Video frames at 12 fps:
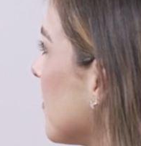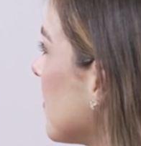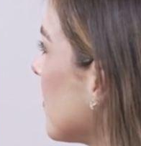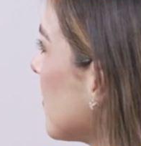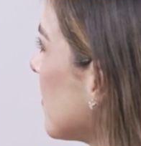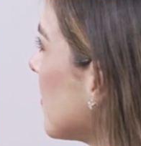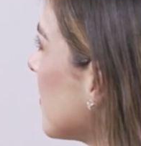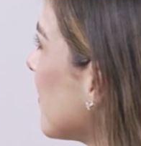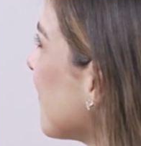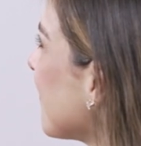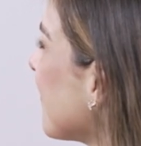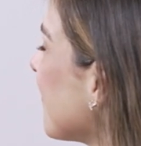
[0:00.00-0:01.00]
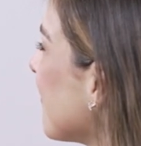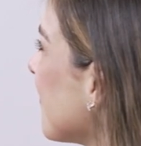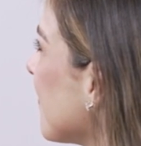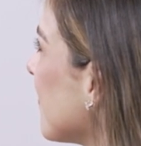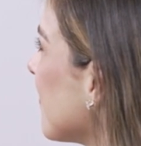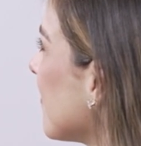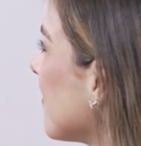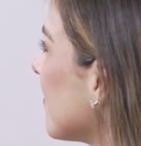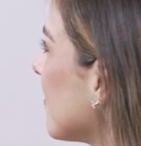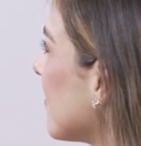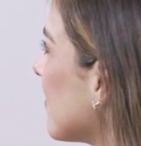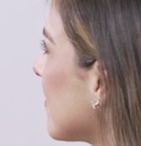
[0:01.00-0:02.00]

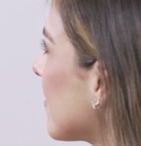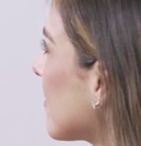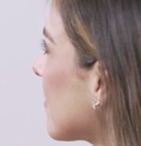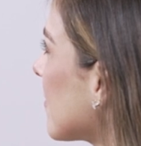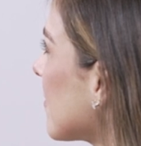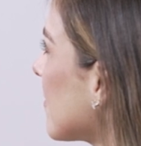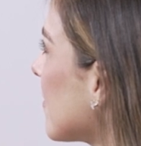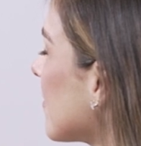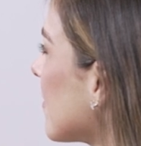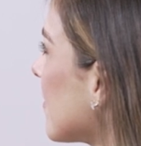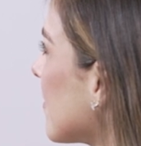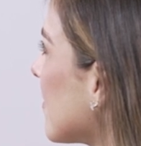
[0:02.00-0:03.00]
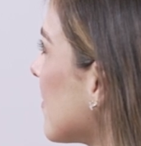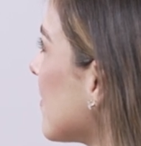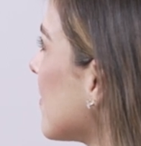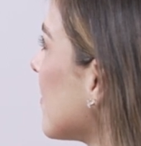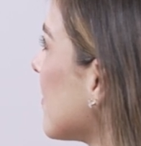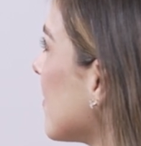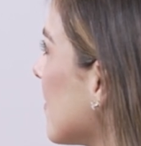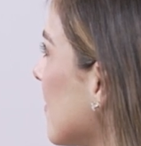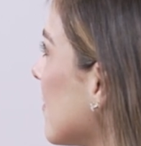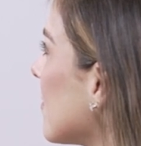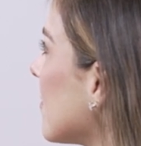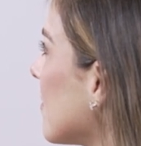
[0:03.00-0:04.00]

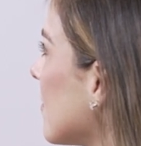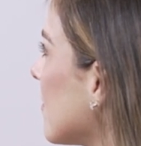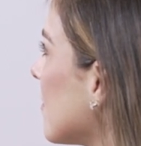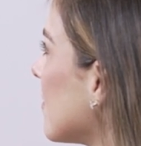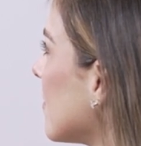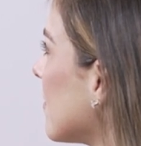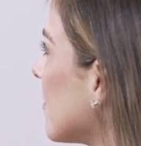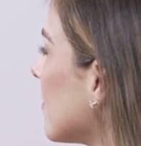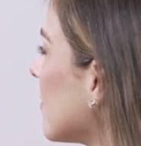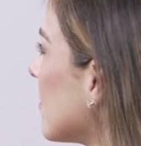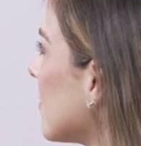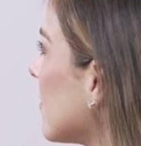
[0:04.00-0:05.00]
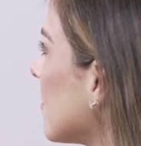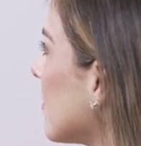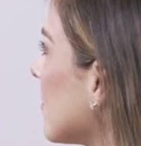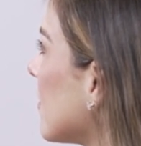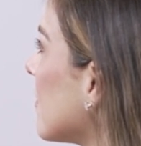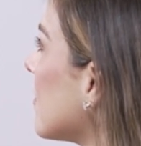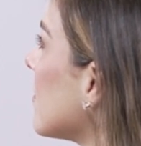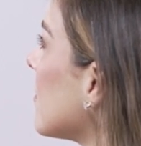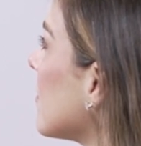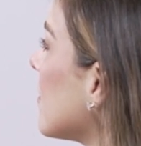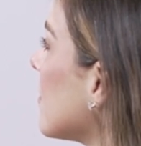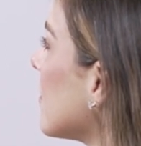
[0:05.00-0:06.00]

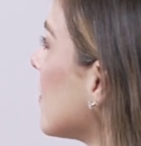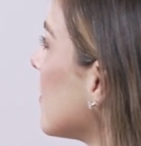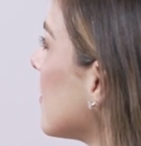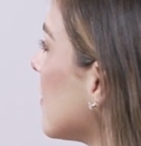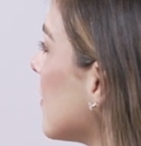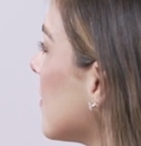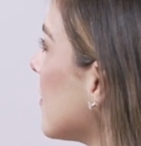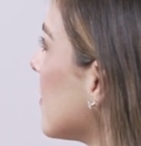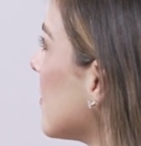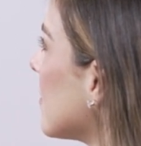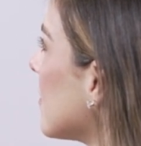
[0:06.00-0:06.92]
(silent)